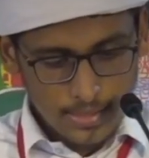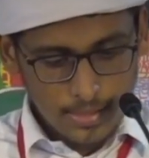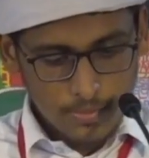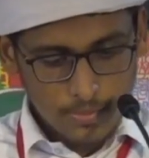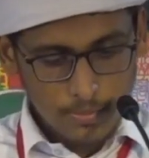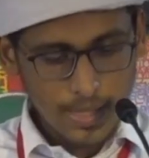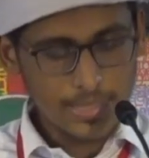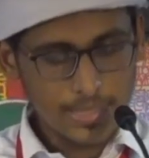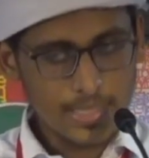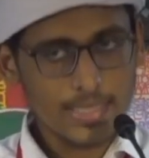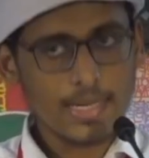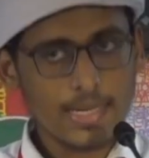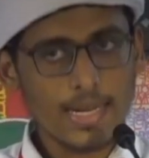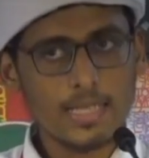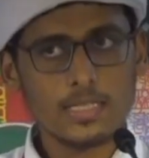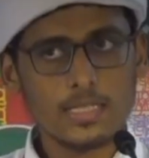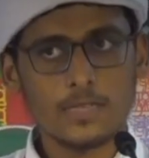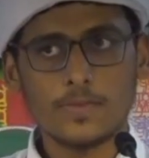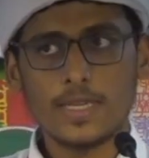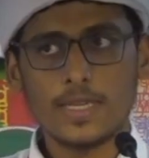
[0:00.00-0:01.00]
by this
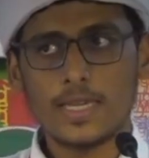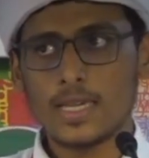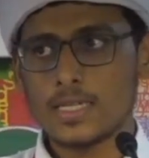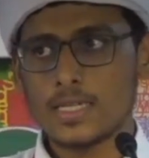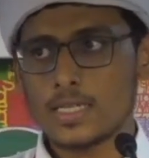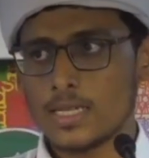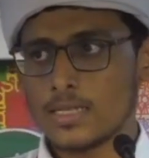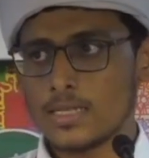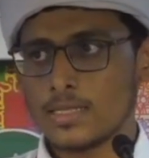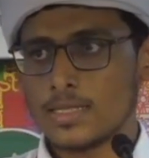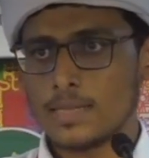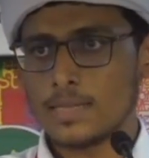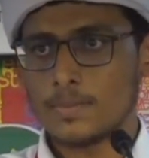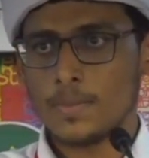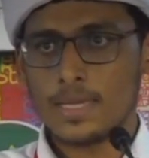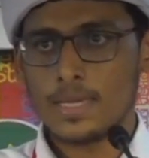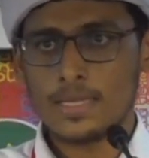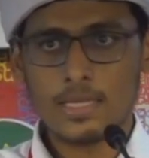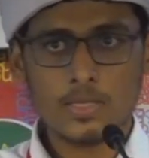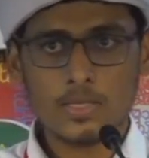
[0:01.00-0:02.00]
classification,
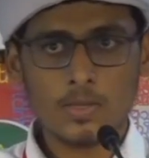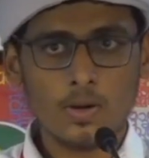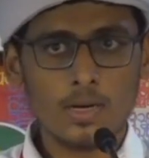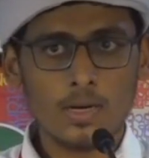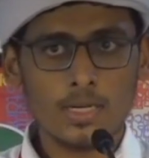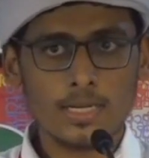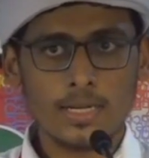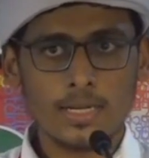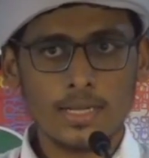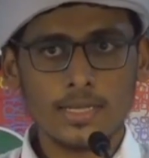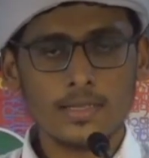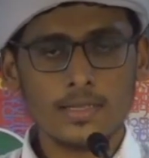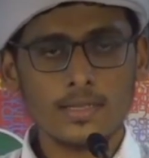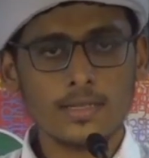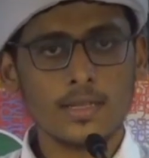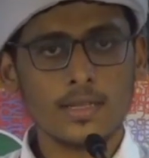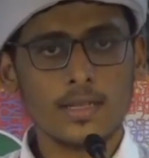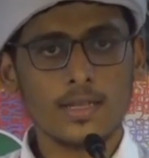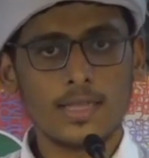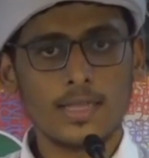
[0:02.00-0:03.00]
by this ordering,
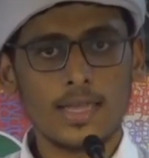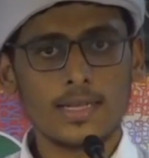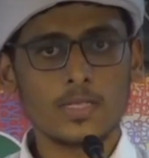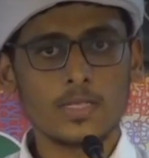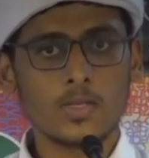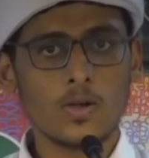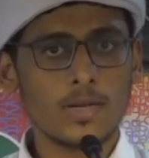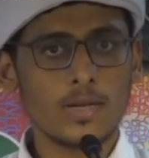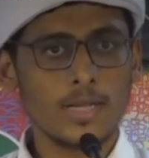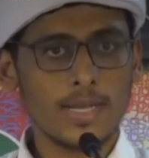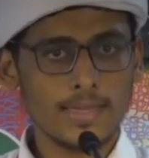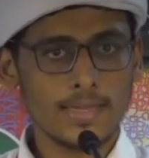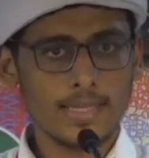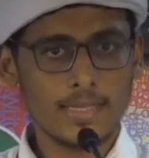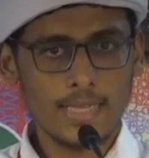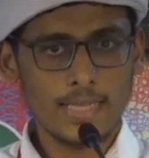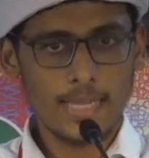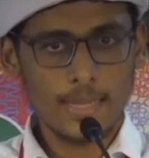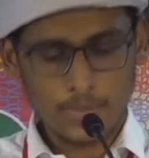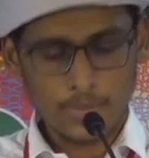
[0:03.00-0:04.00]
that is ordering the
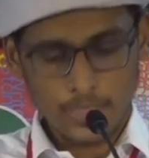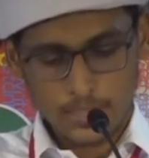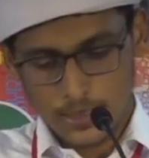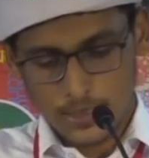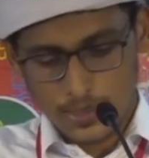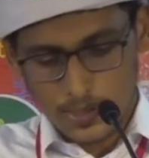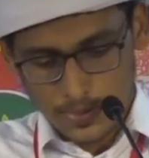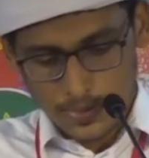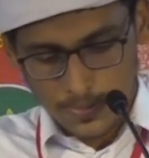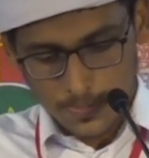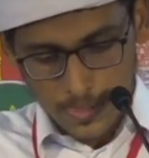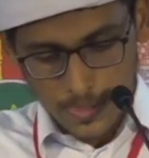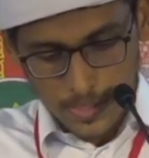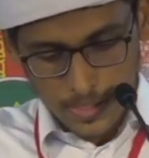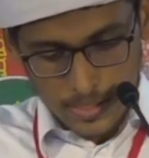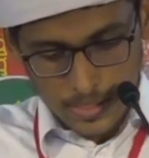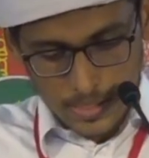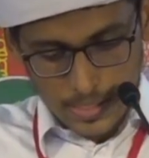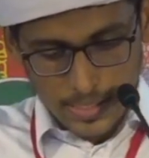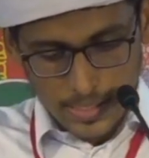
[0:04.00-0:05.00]
chapters,
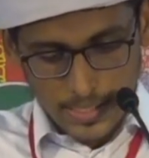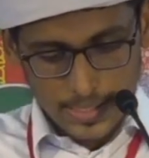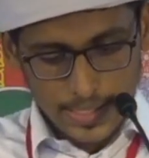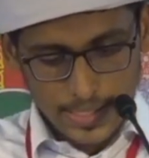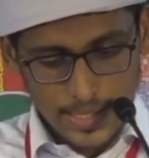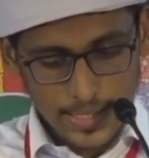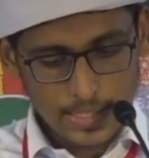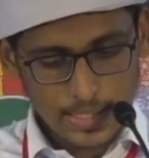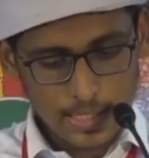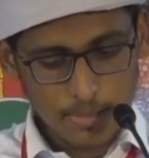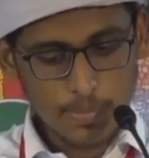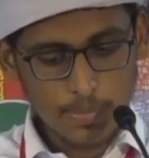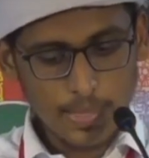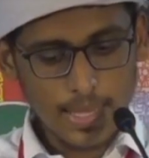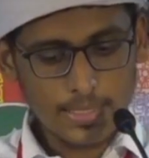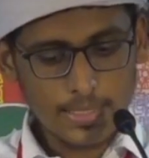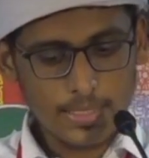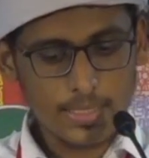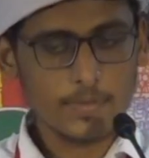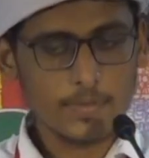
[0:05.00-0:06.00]
detailing the
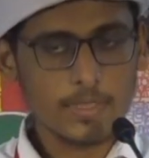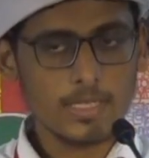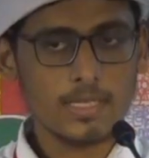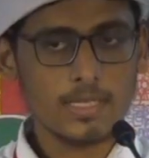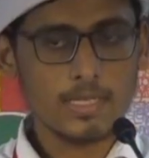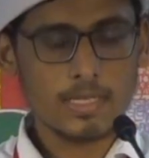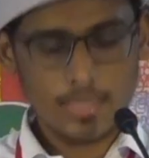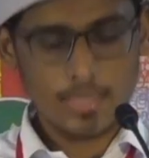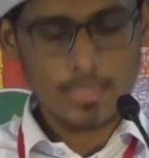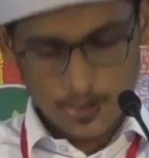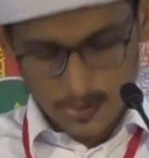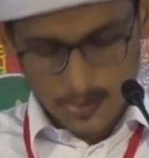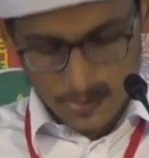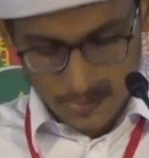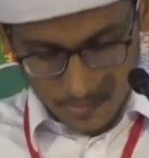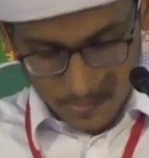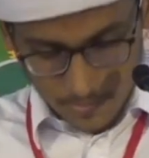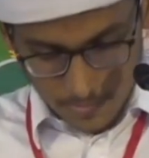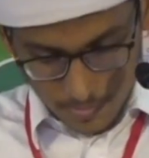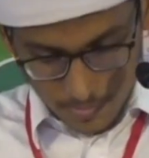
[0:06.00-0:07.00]
matter which is
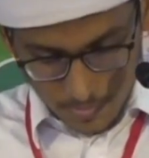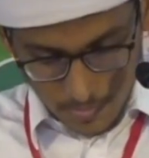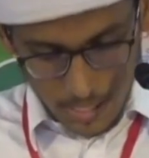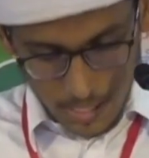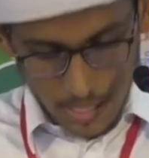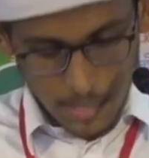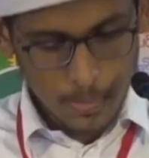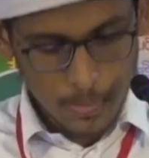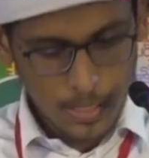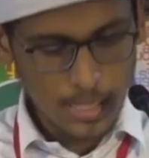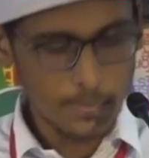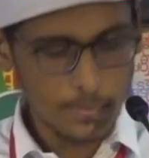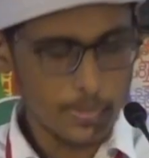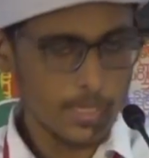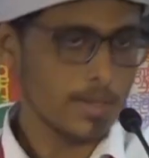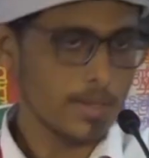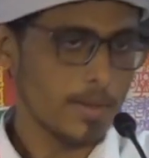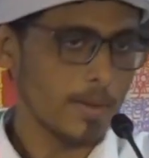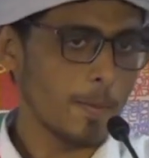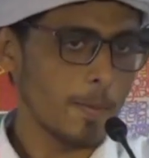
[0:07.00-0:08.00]

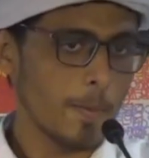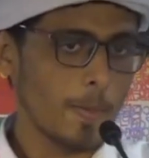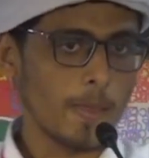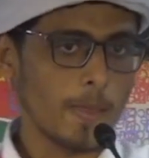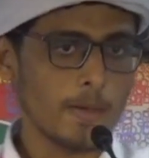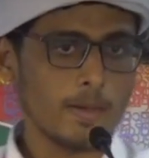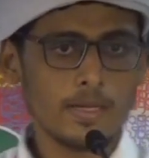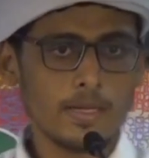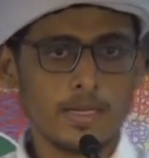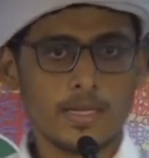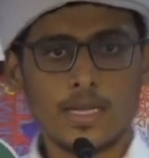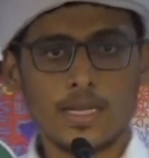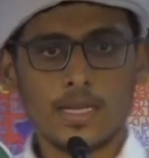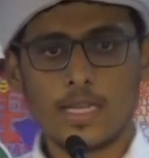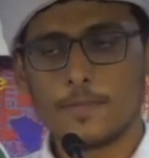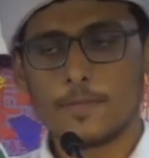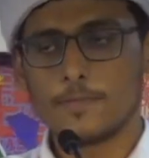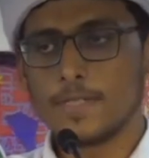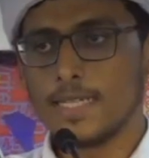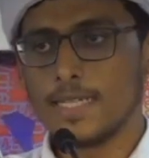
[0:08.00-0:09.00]
upcoming.
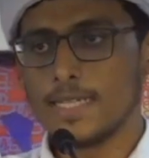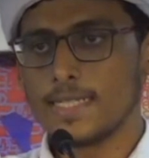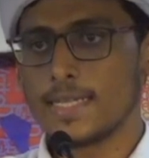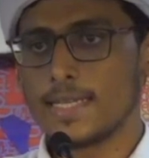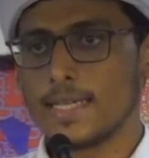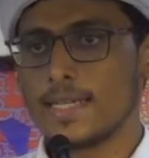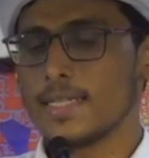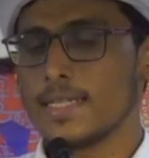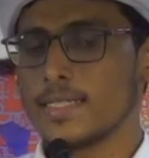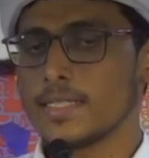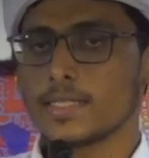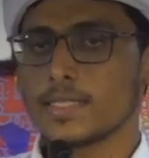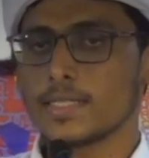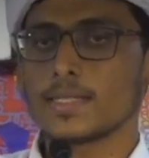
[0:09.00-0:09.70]
If detailed,